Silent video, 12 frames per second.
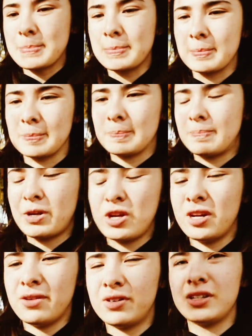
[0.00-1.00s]
Mm -hmm. But
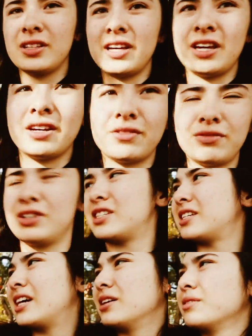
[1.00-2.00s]
you never like
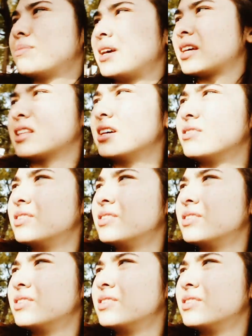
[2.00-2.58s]
freestyled back then,